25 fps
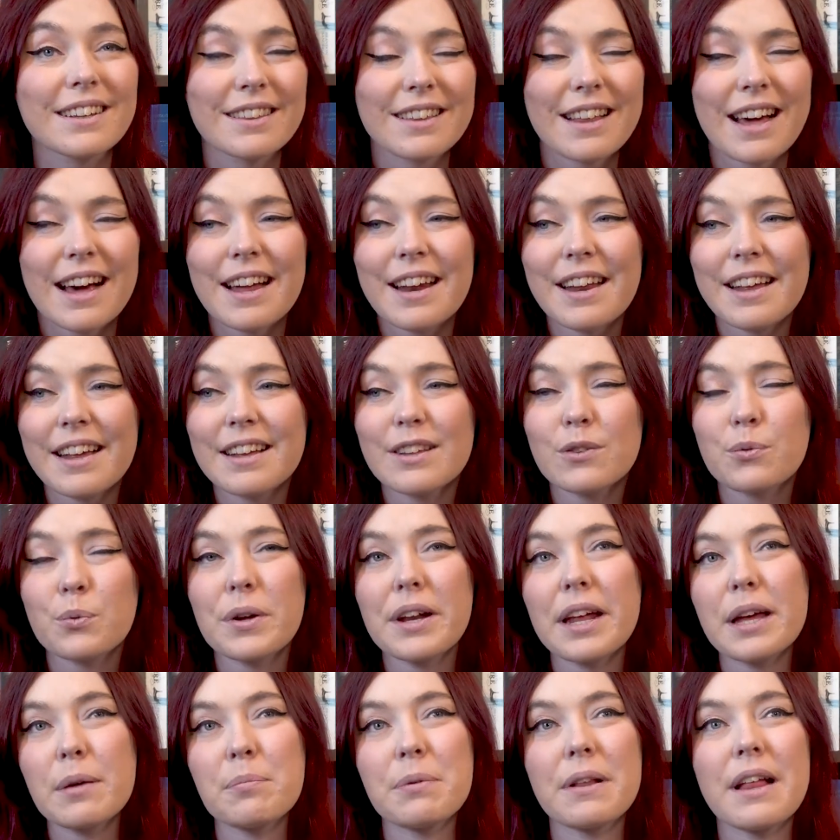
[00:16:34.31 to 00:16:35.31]
That is what
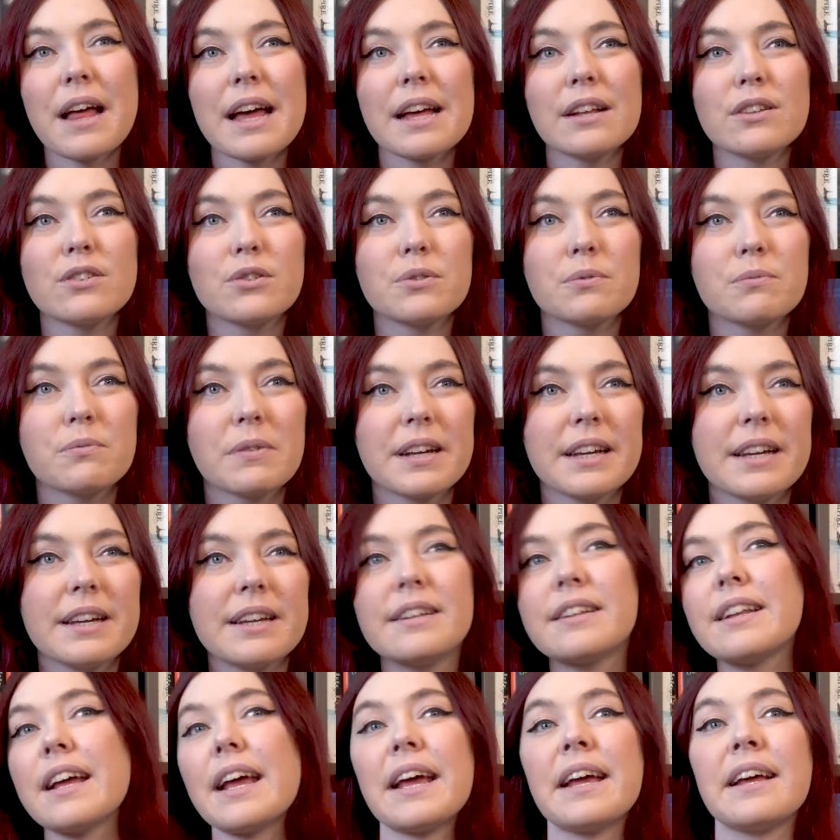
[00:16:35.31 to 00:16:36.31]
I plan to
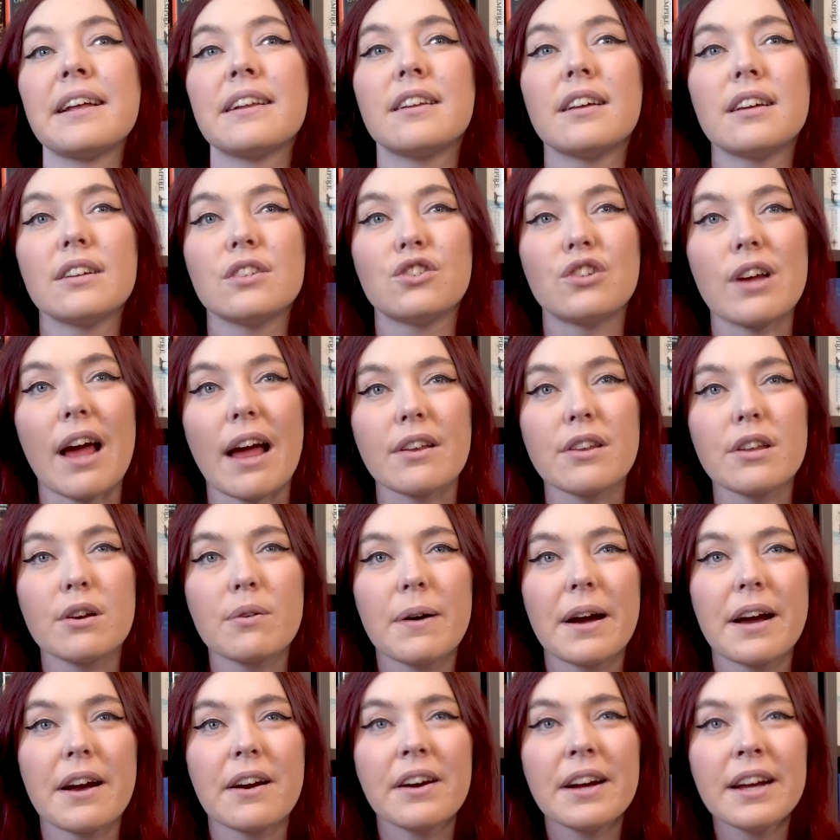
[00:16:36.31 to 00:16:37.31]
read in
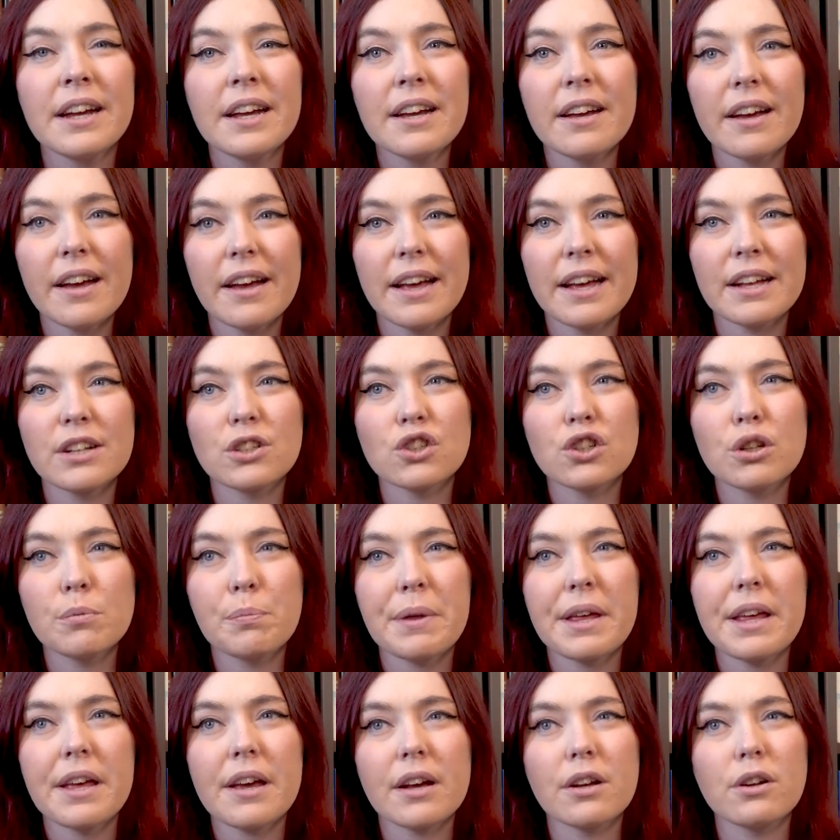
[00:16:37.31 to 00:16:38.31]
January. It should
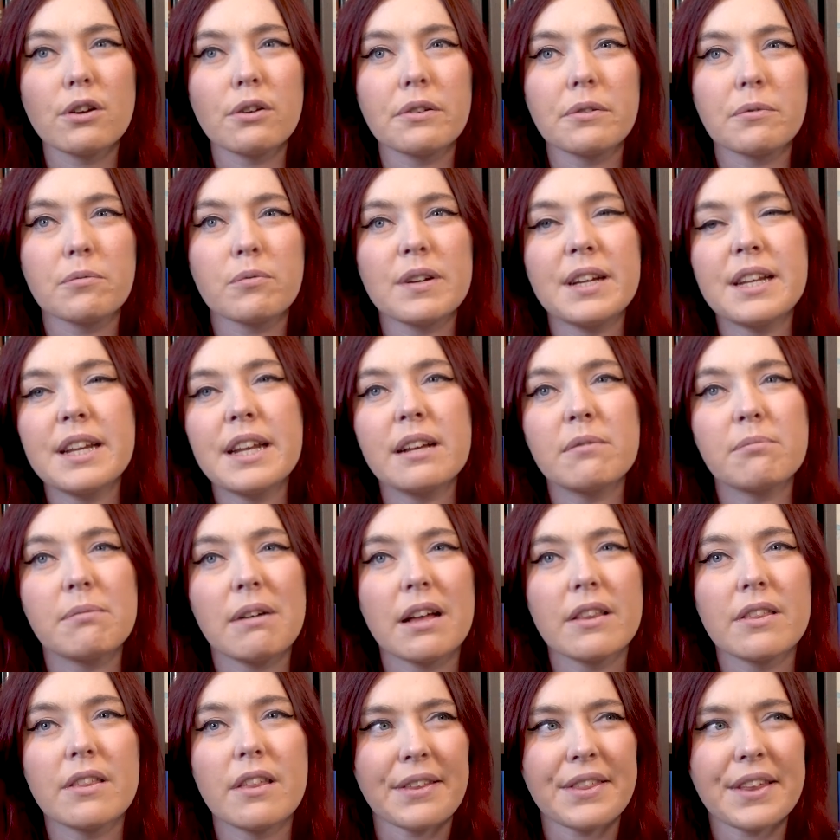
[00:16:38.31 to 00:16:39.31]
be a good reading
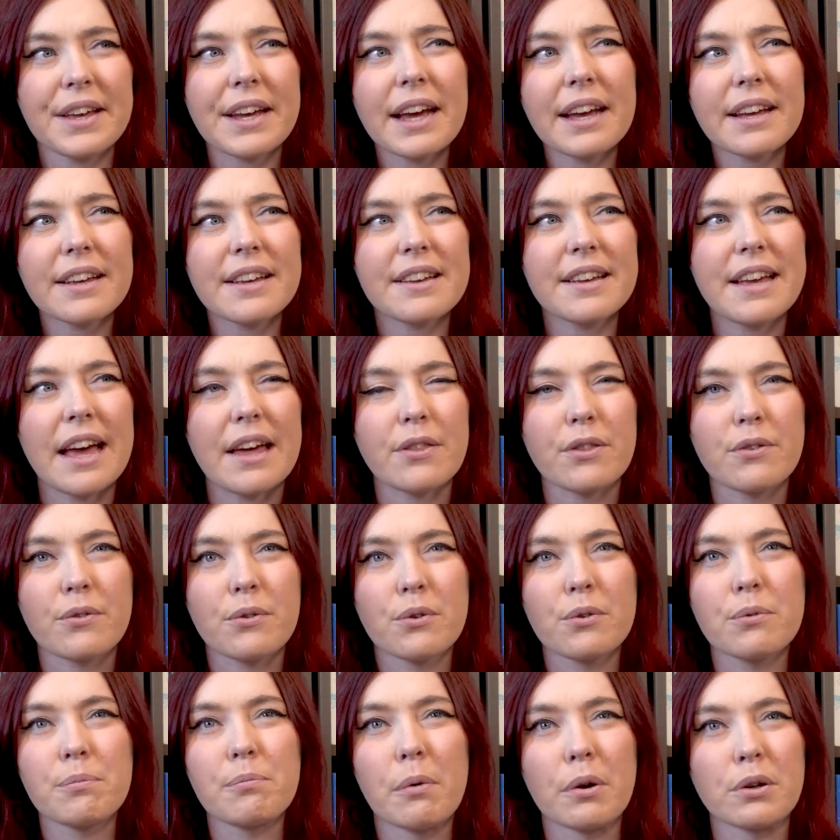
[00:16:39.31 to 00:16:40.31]
month. I think I can get
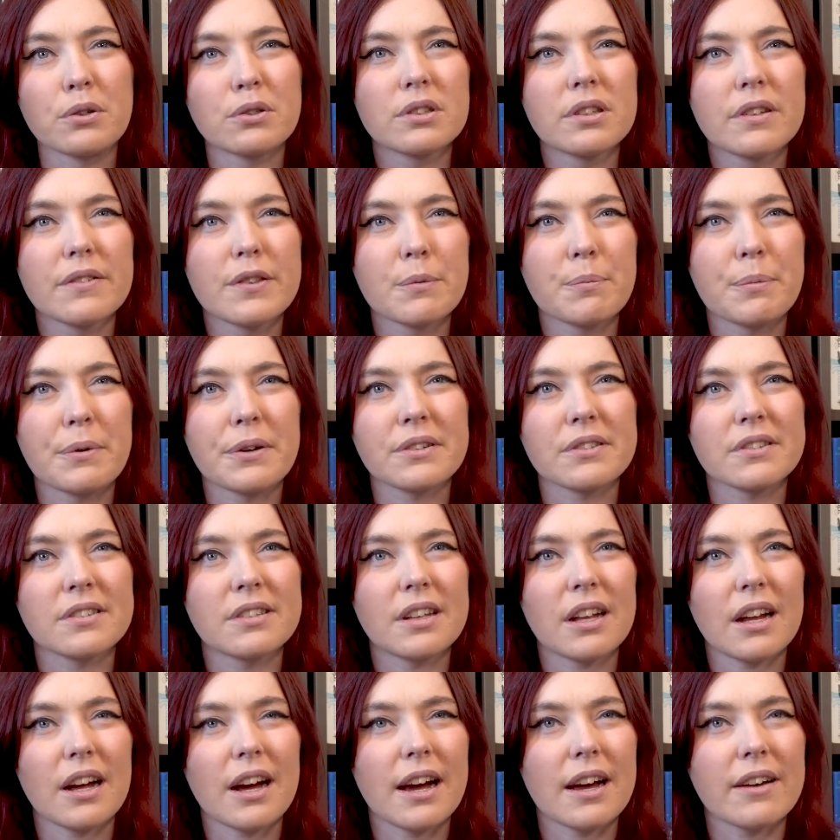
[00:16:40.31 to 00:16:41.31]
through most of the books
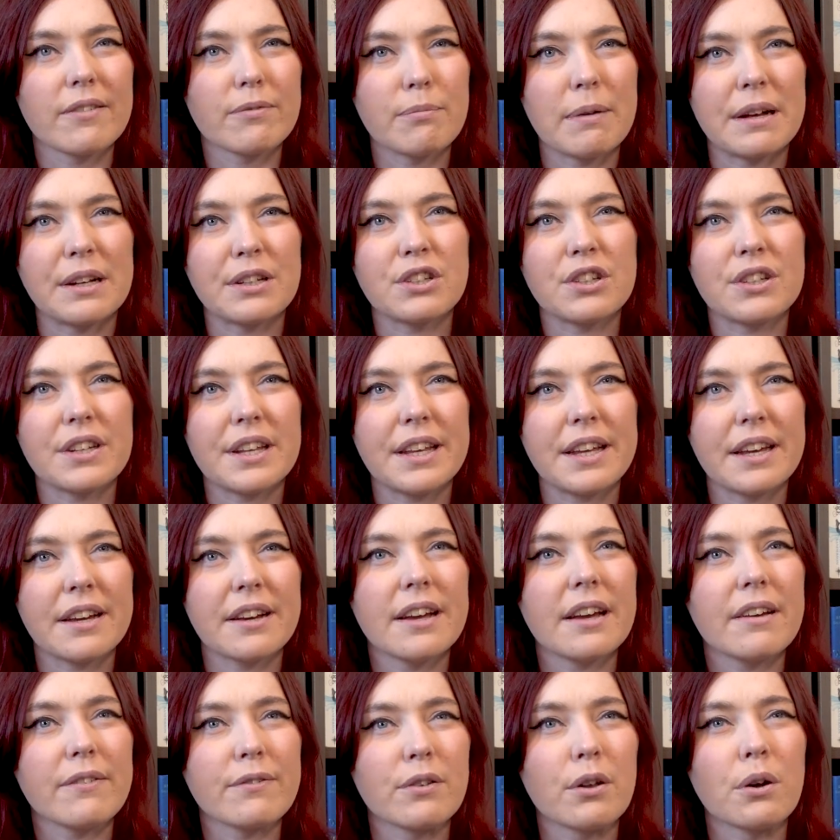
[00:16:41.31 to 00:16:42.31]
that I've mentioned here,
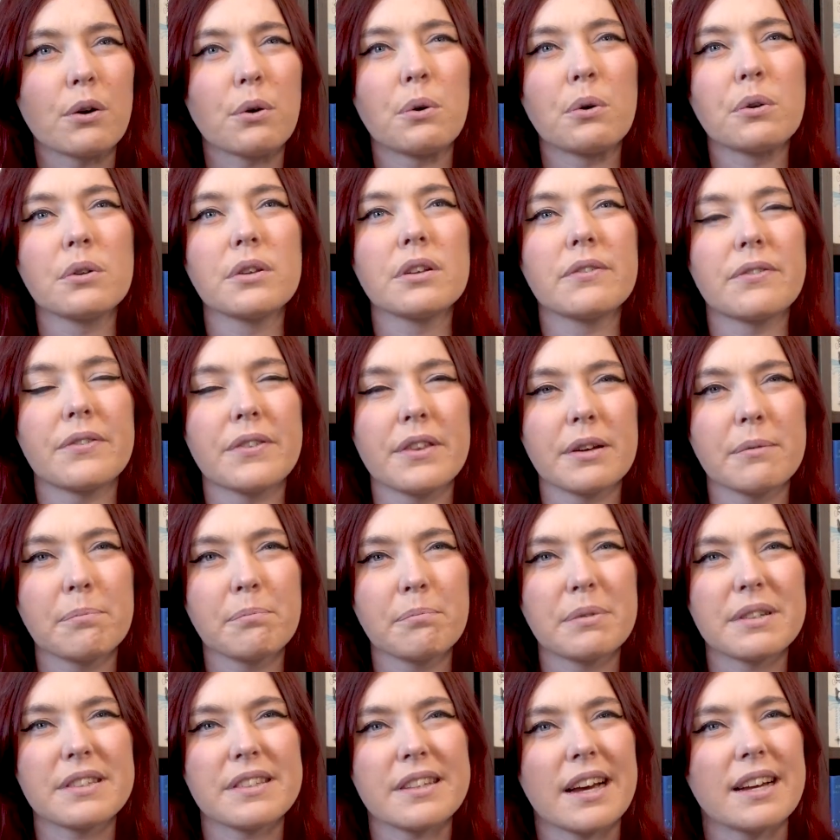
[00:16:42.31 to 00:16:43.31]
if not all of them,
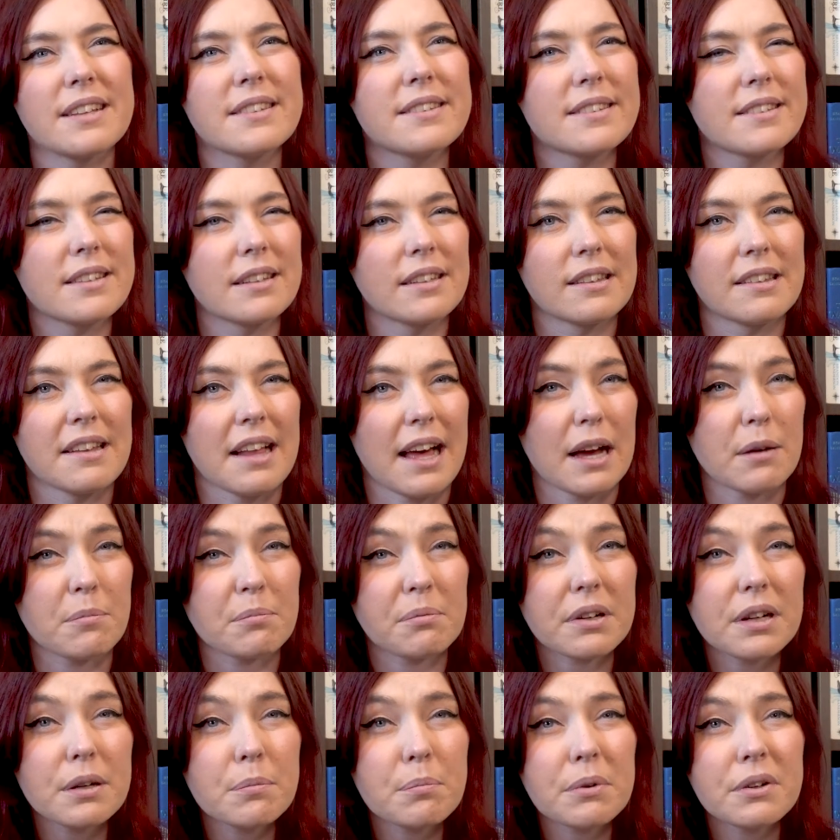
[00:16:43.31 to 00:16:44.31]
besides the
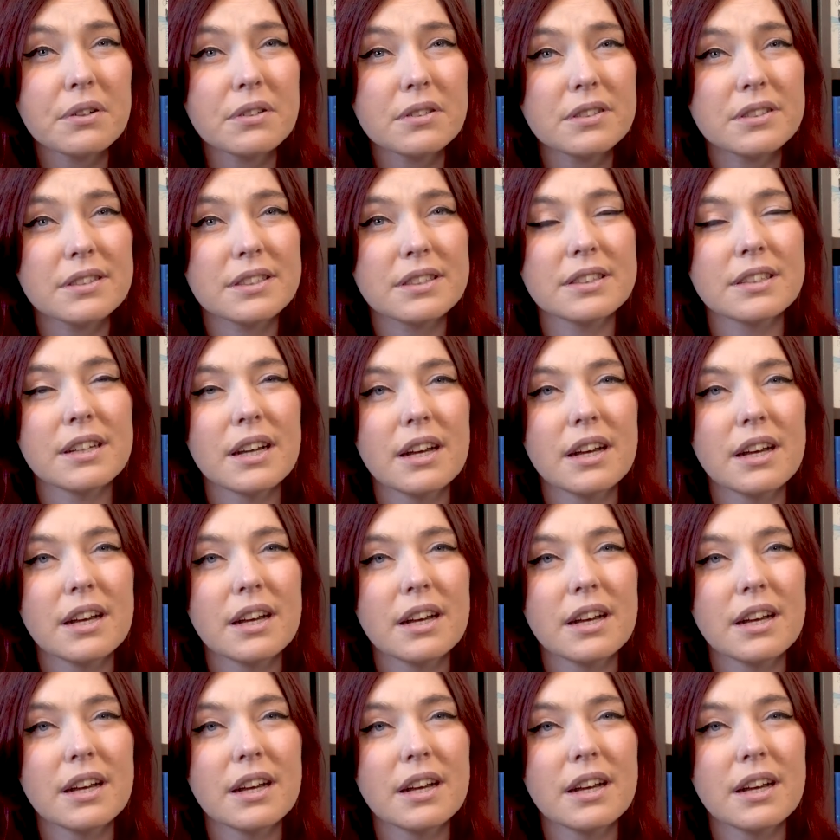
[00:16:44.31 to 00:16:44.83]
library books.